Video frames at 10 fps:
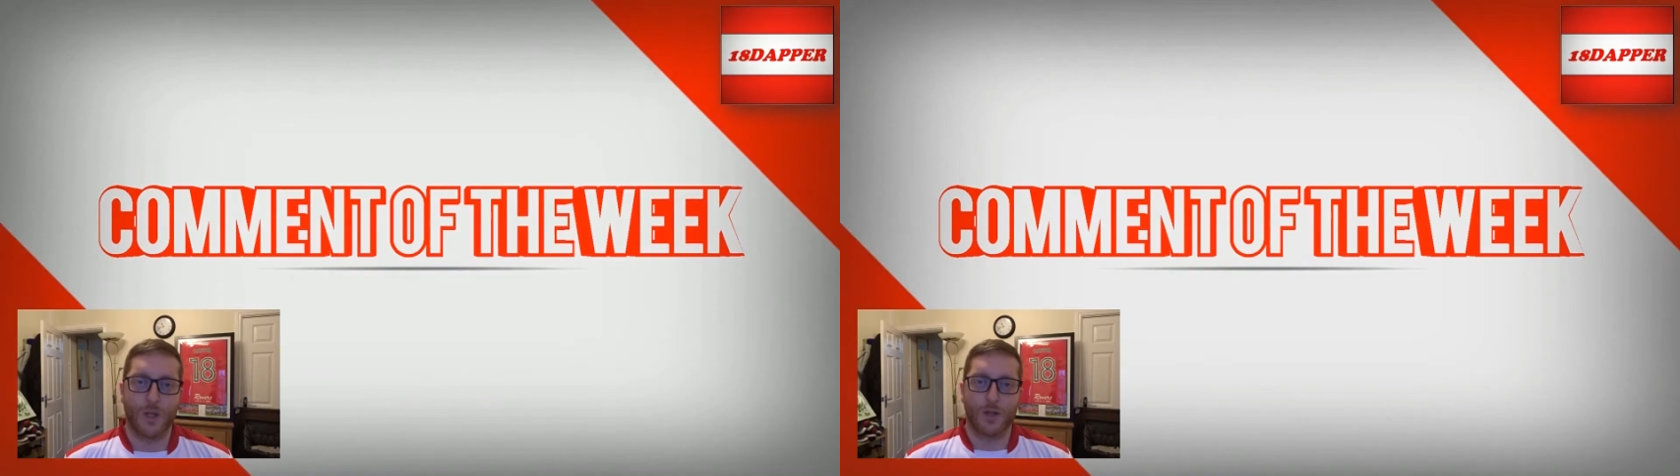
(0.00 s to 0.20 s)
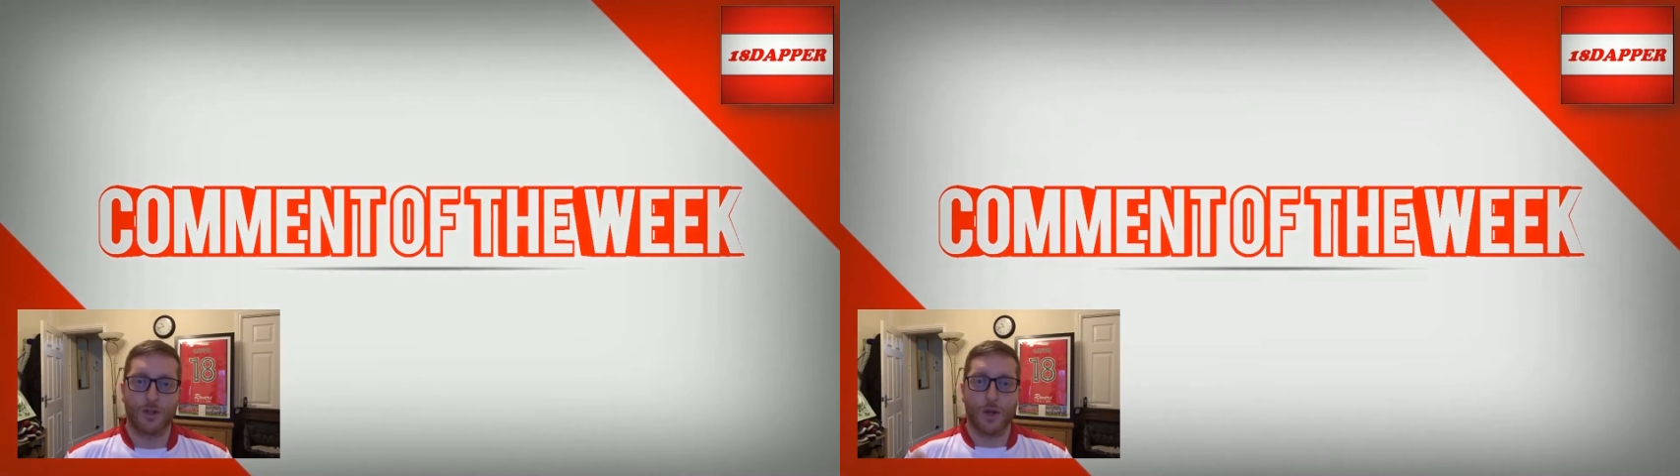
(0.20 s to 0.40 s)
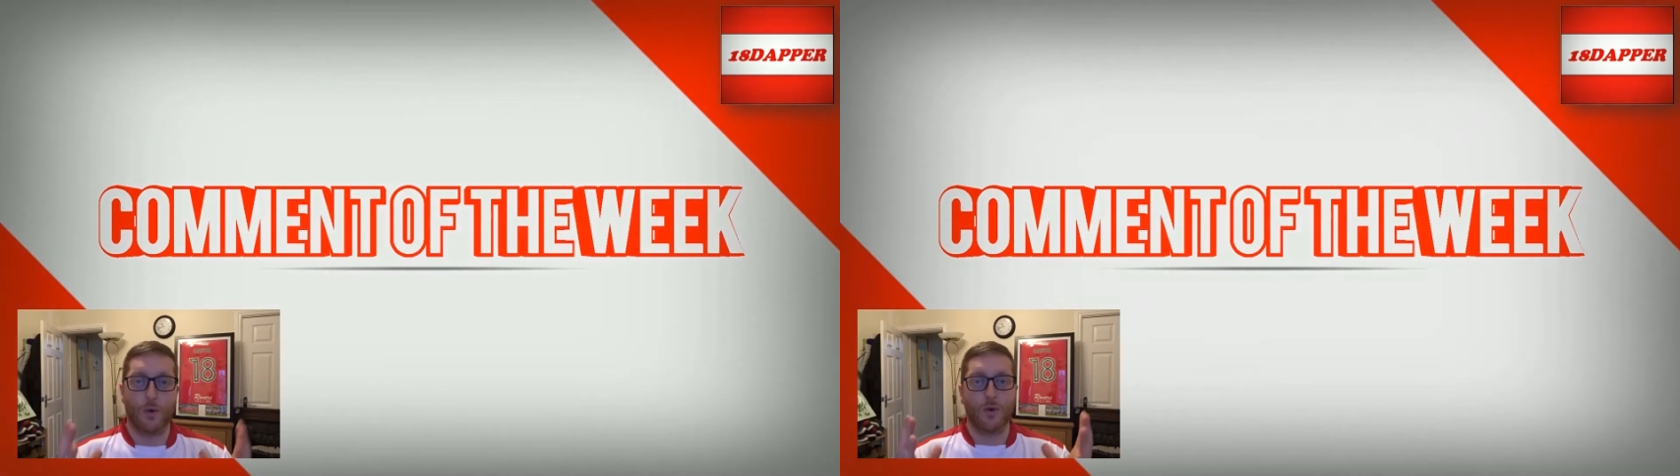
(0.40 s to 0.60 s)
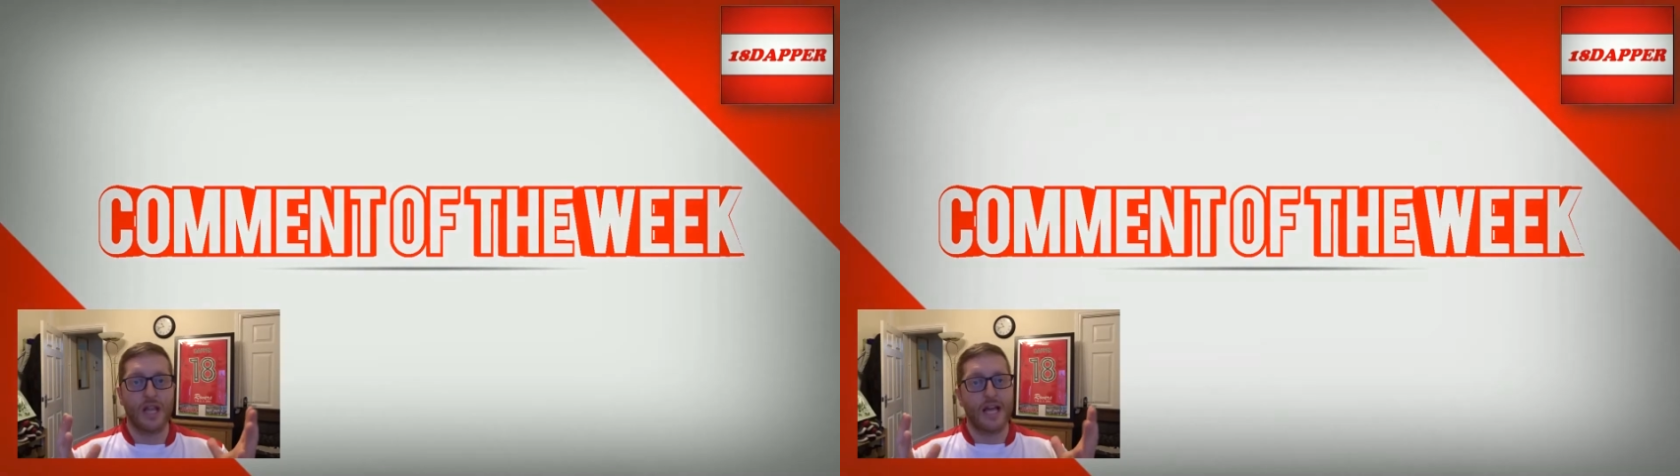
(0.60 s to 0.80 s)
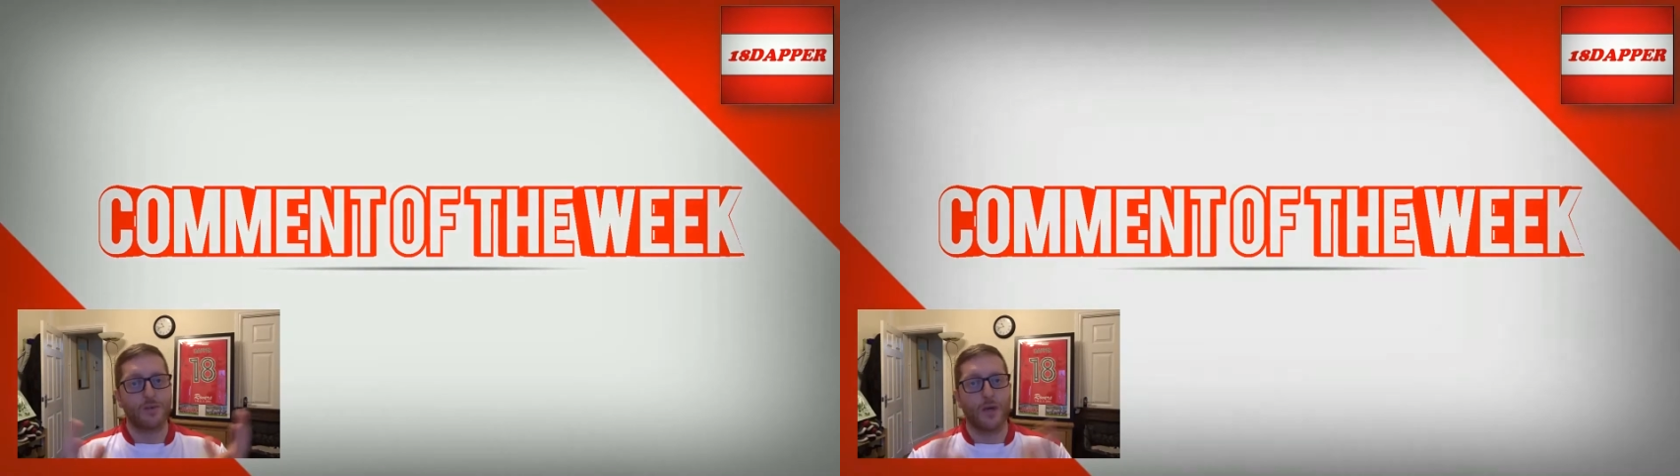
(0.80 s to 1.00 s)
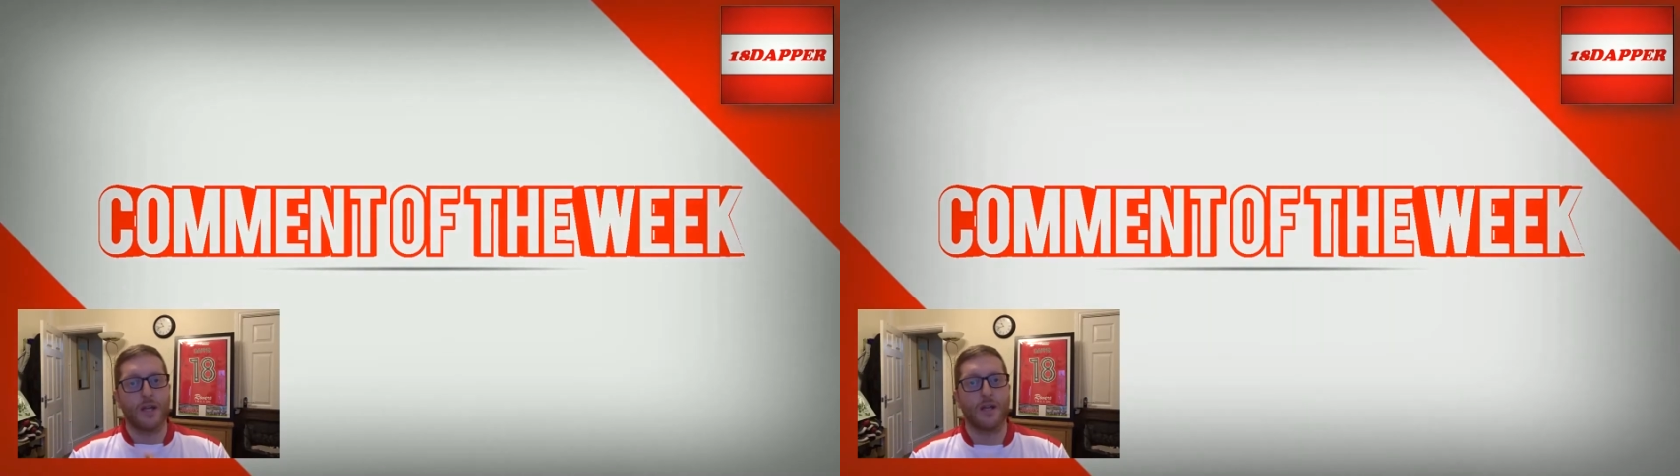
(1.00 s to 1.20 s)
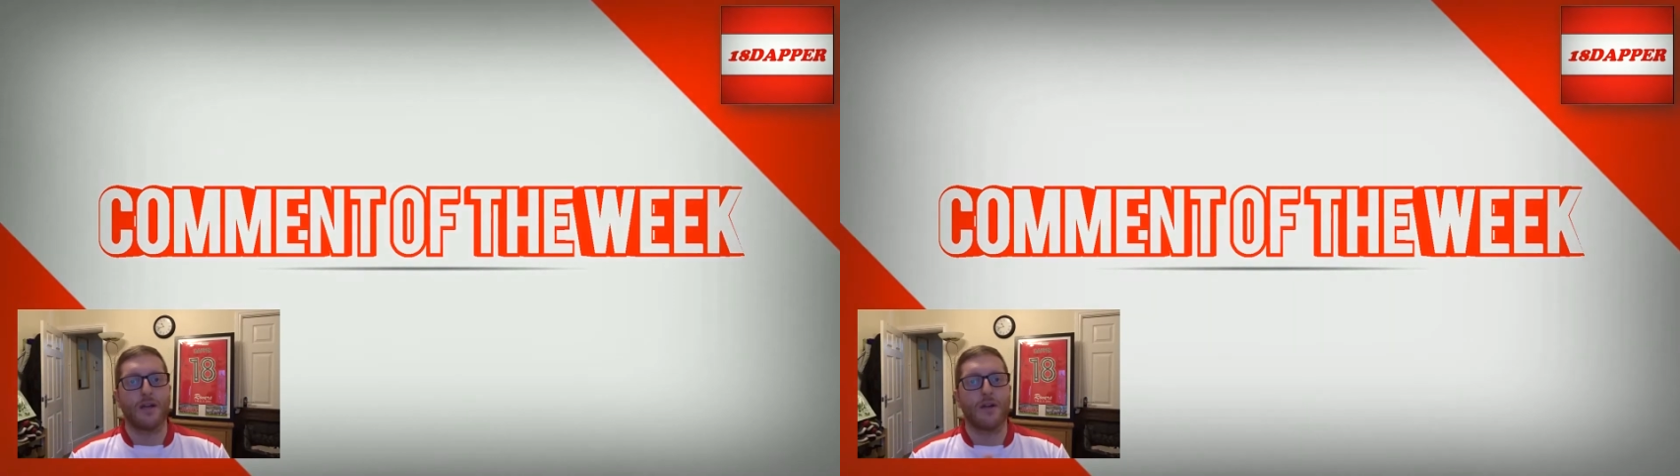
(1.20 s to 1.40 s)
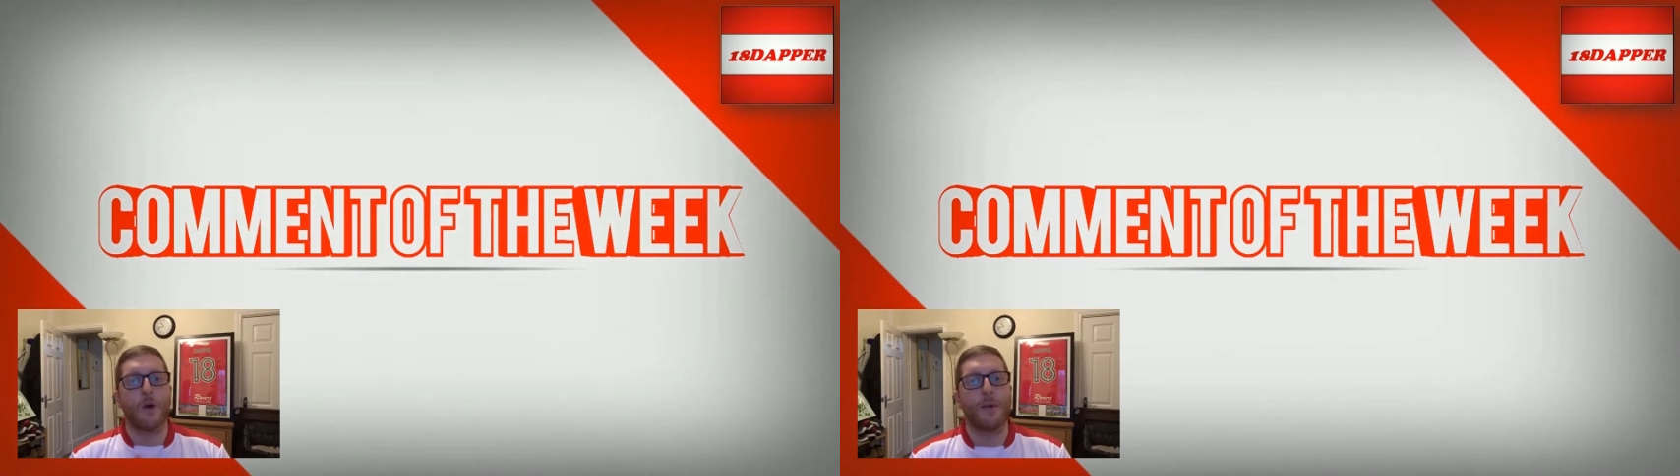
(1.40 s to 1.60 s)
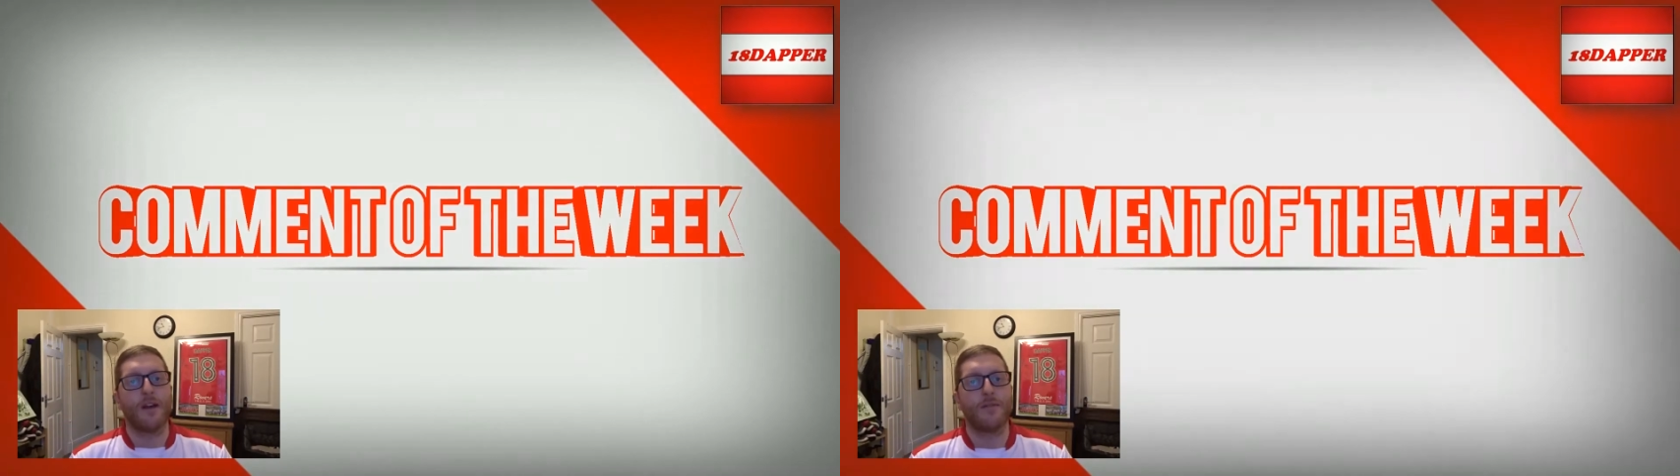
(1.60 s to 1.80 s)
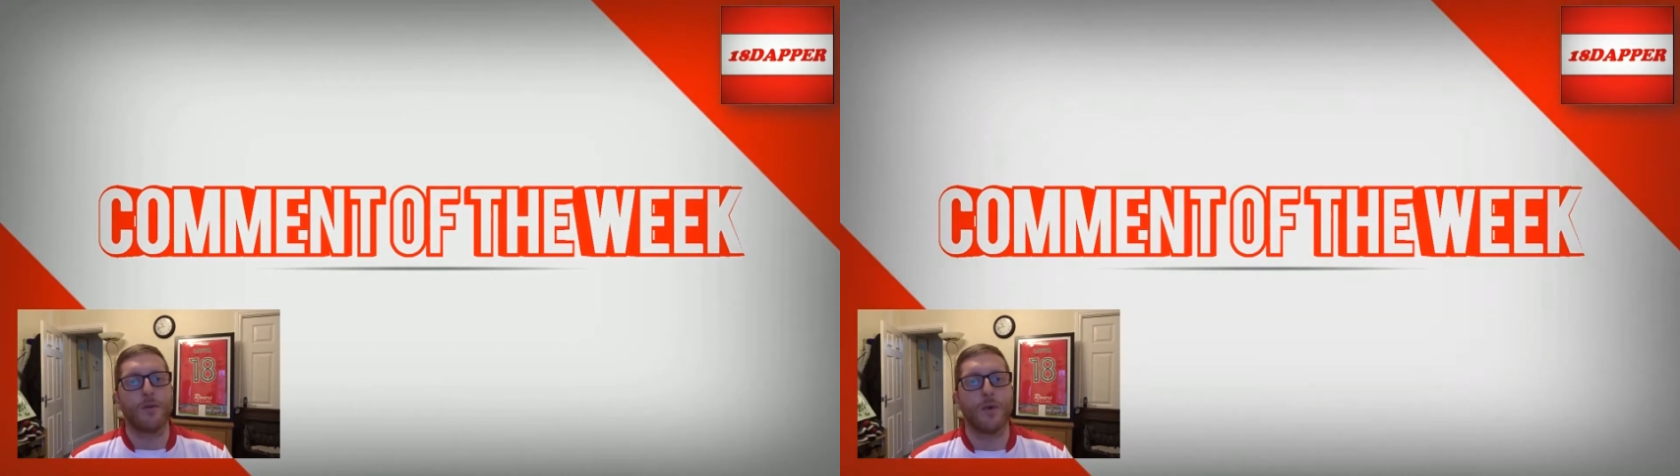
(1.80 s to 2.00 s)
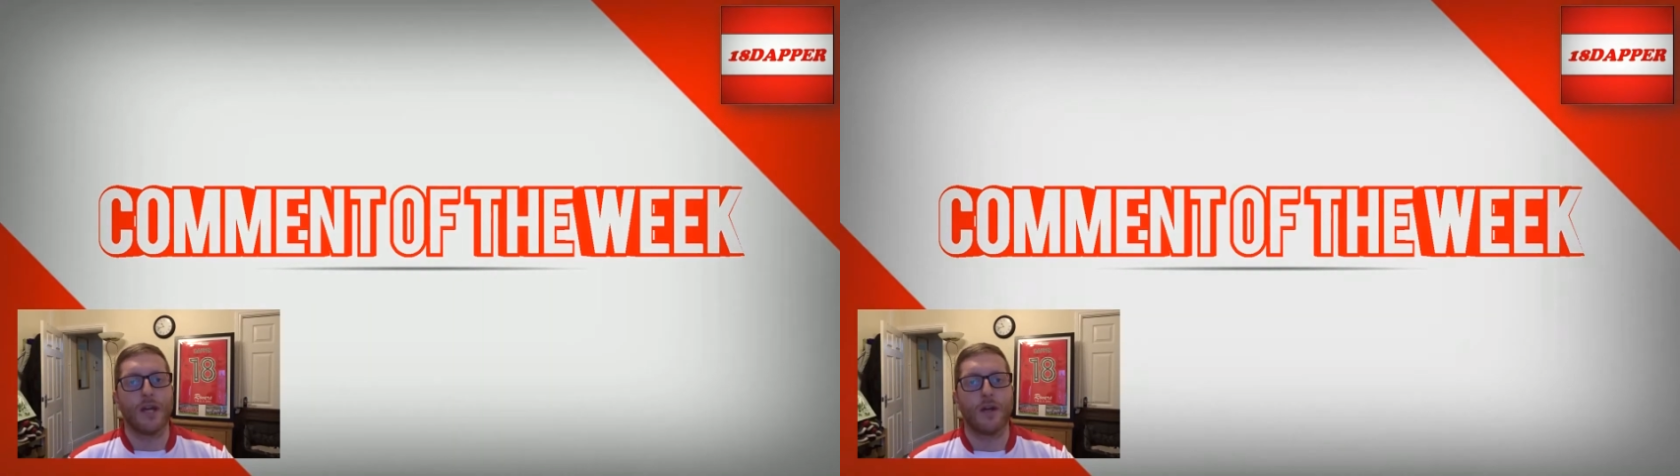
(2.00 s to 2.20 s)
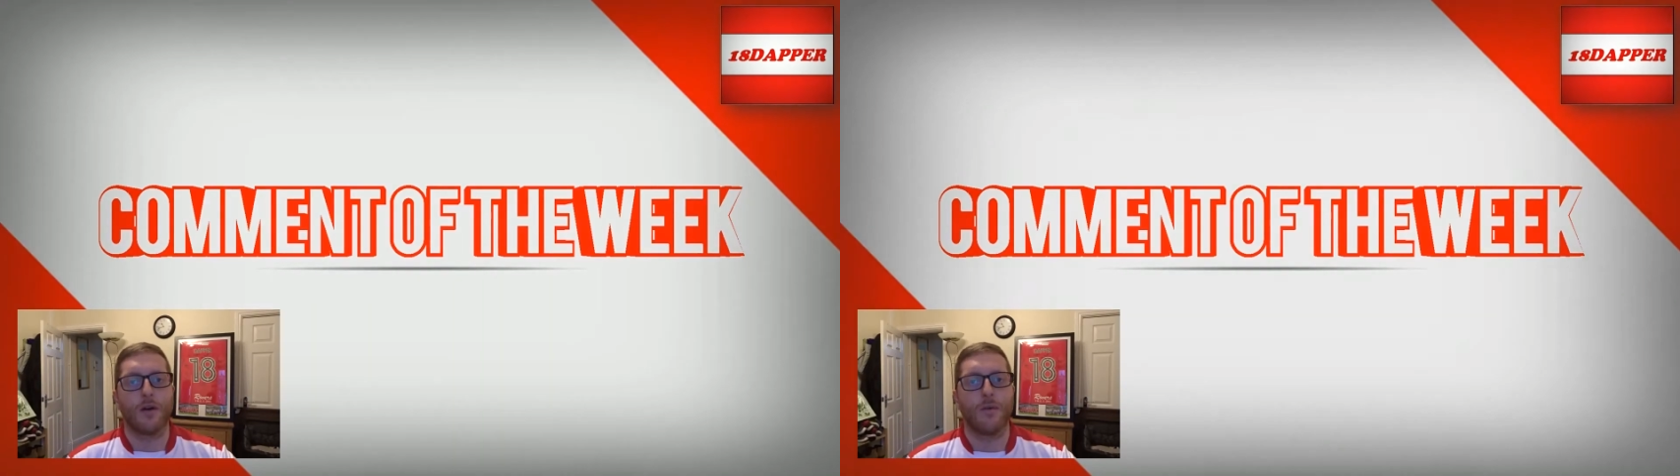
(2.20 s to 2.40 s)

So last week, comment of the week